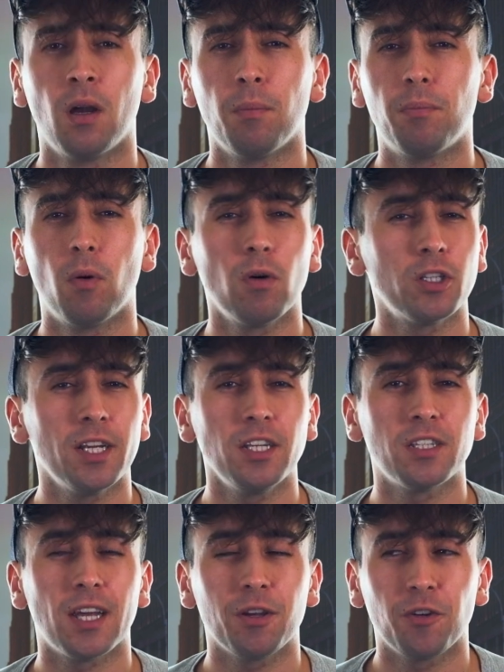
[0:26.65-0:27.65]
But what
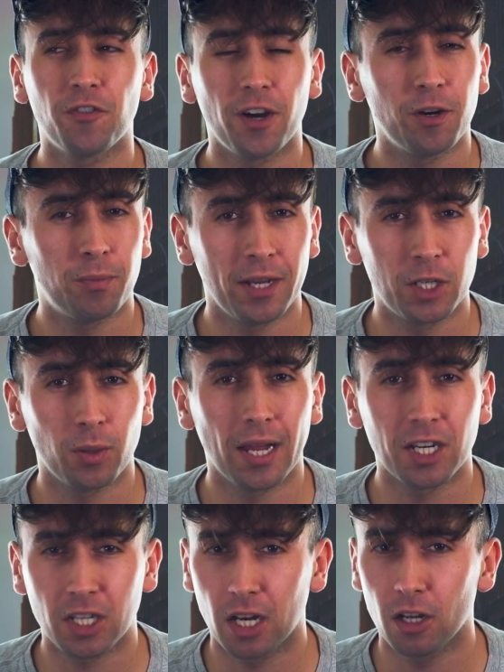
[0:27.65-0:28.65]
changes how your final picture will
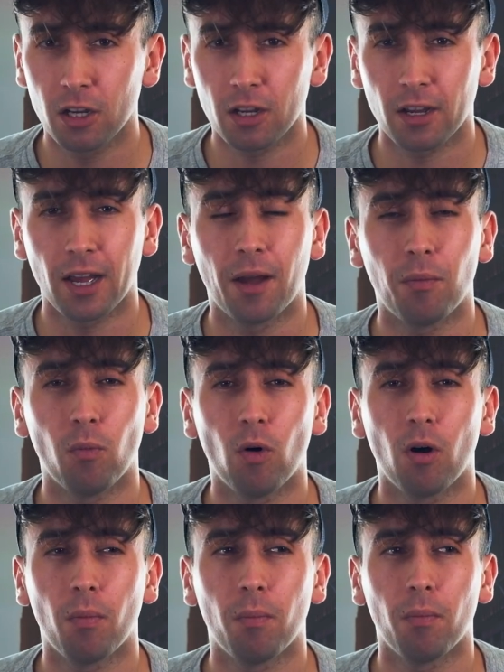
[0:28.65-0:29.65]
actually look and
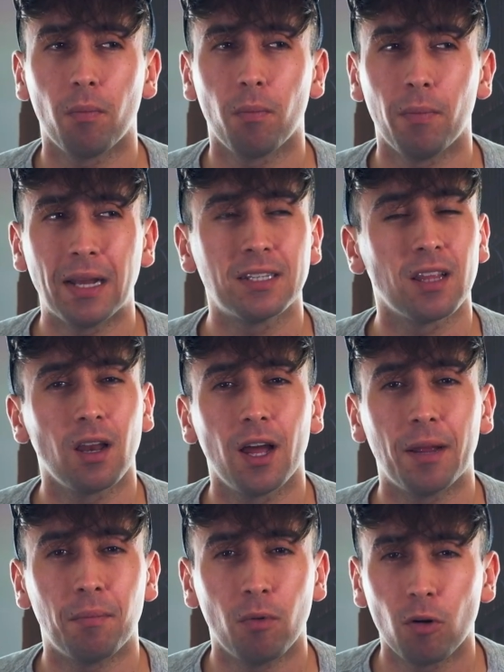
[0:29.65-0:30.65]
what makes the
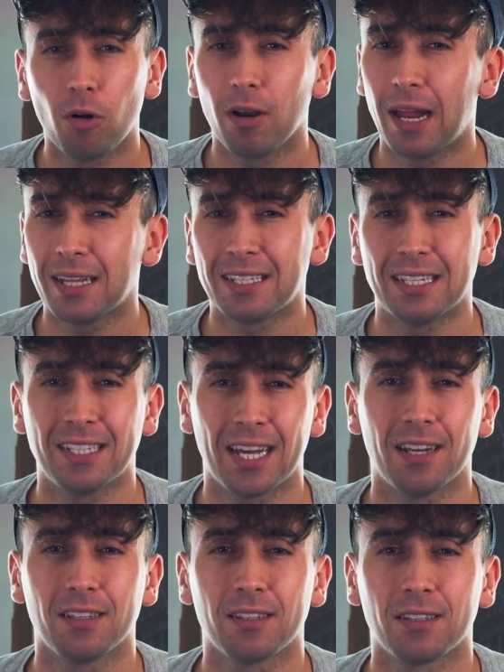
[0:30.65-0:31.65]
light more or less
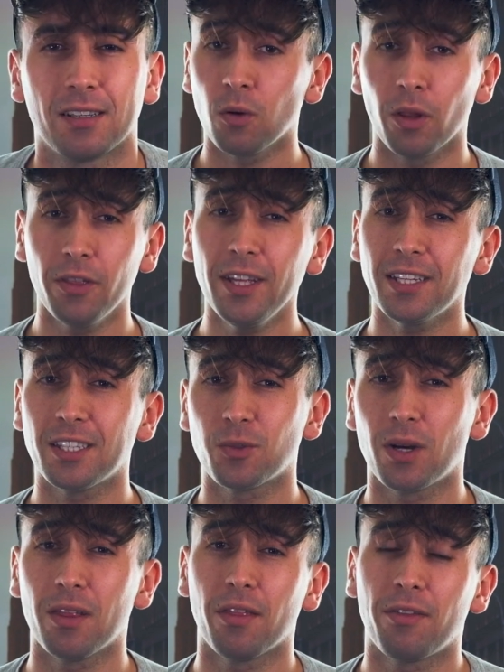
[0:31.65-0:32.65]
intense? Well, this is
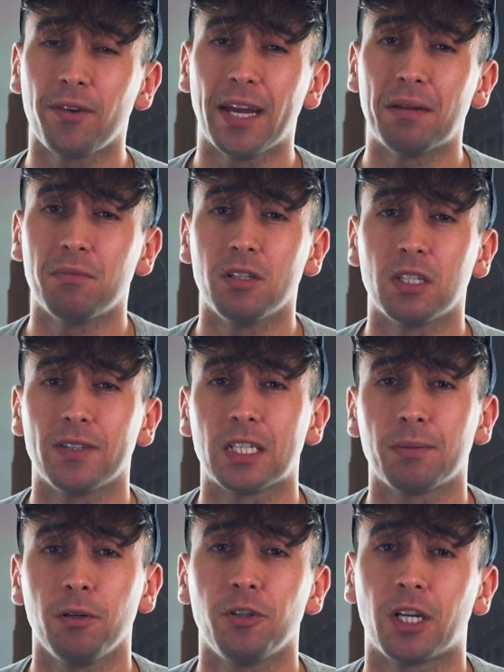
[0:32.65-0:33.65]
where the three elements of
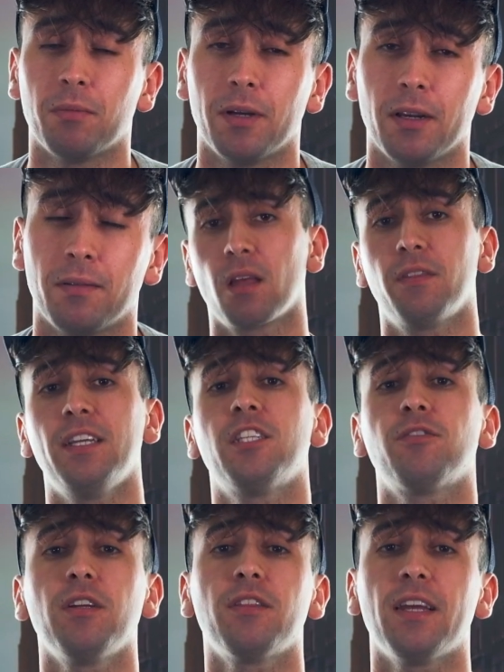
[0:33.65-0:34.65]
exposure come in. These
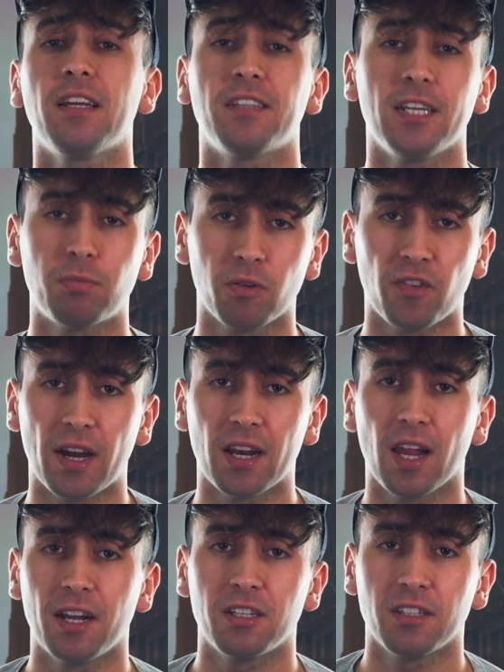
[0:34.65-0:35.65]
three things each provide
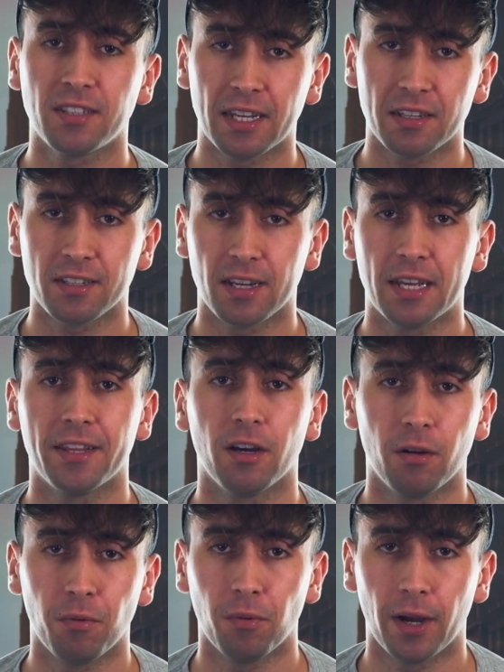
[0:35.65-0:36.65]
light to the sensor in their
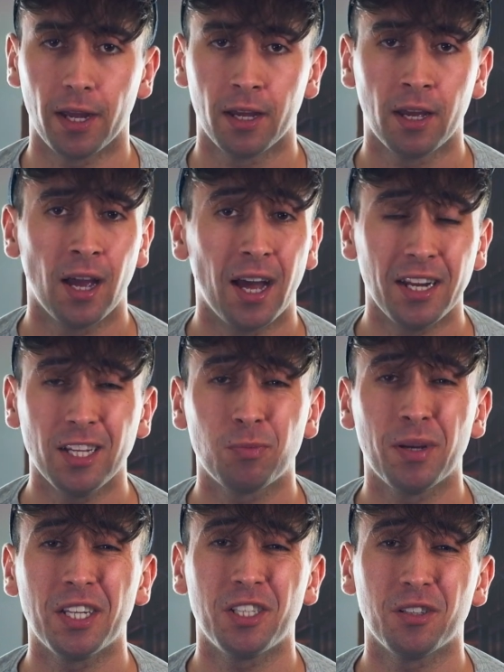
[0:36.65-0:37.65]
own way, and each
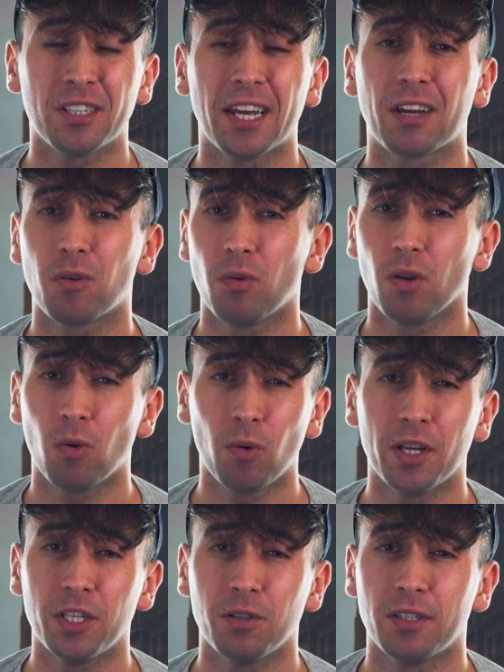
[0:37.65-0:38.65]
picture you take will
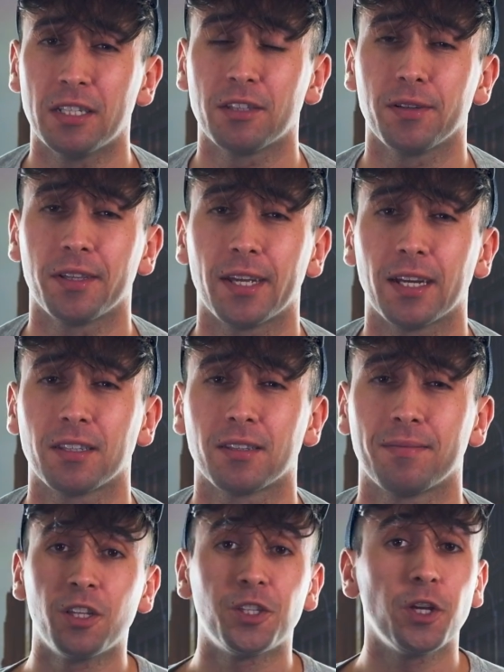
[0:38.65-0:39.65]
always use these three things.
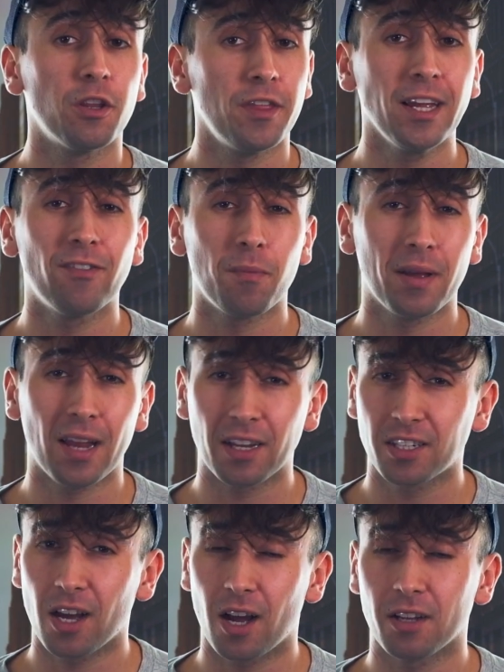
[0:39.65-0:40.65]
So you could think of it a bit like
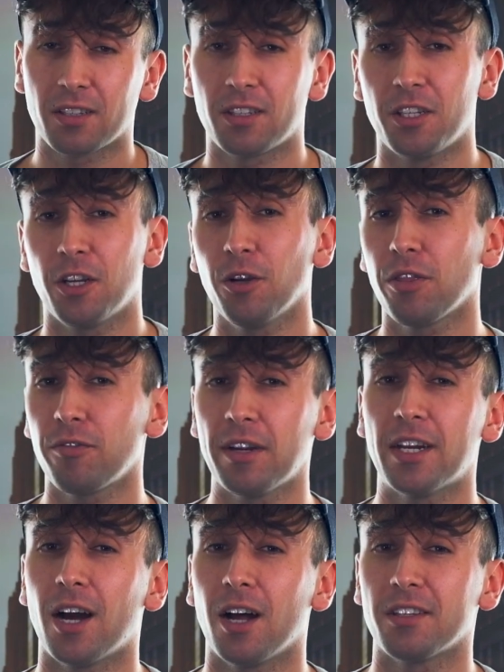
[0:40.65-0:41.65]
darts. You've got three
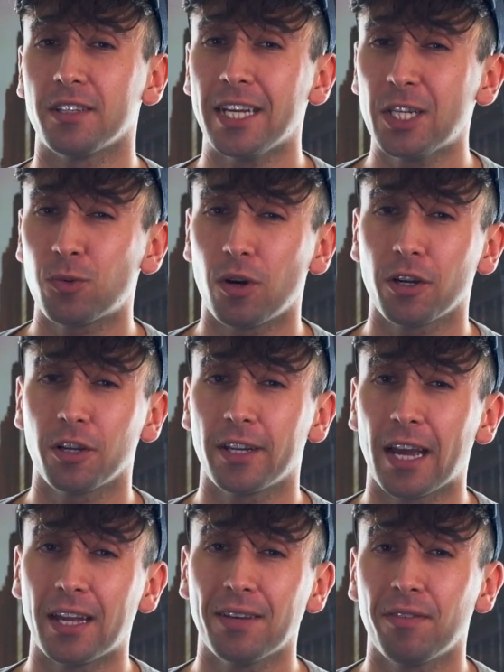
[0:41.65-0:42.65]
darts and each one could
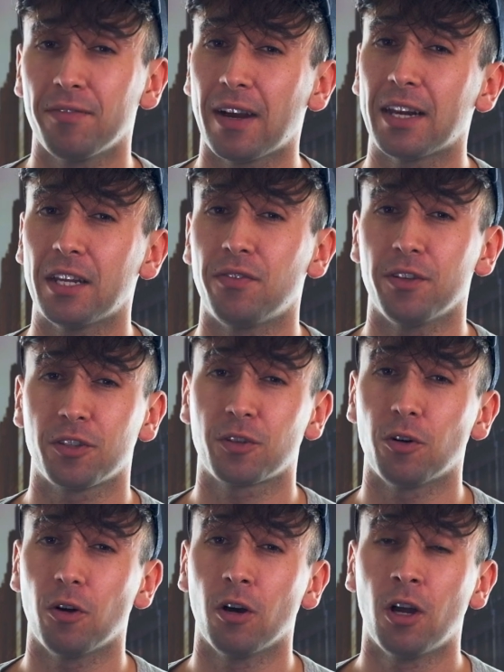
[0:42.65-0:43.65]
get a different value for your
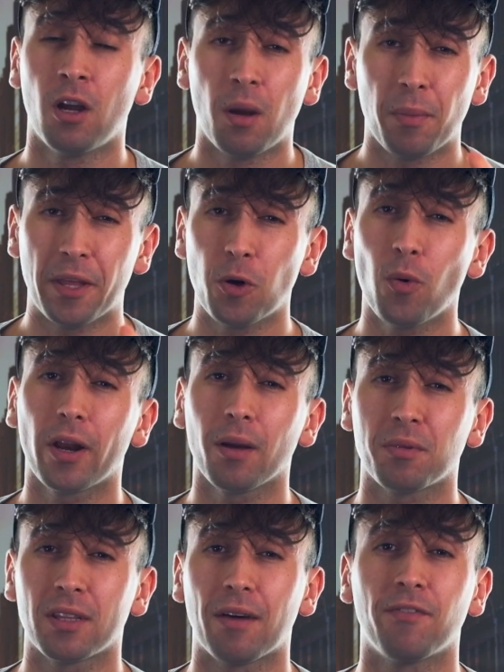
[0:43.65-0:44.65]
score, but they all add up
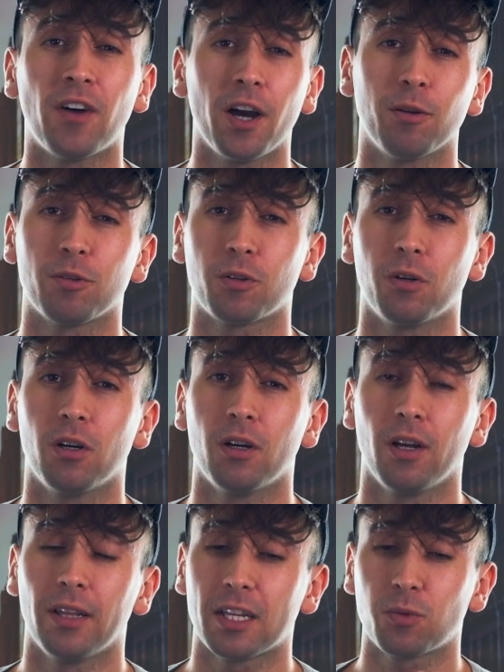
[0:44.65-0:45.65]
to that final score,
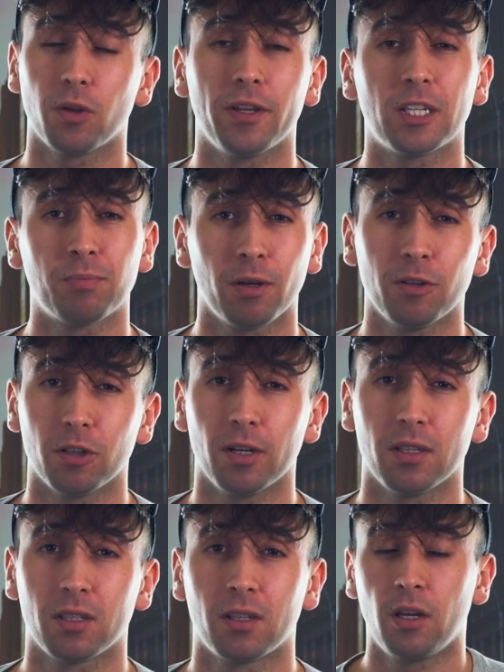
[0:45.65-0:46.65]
and that's what the exposure
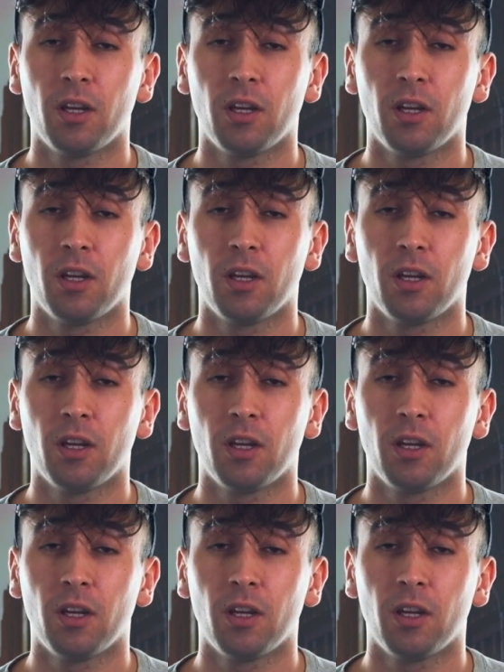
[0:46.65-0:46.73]
is.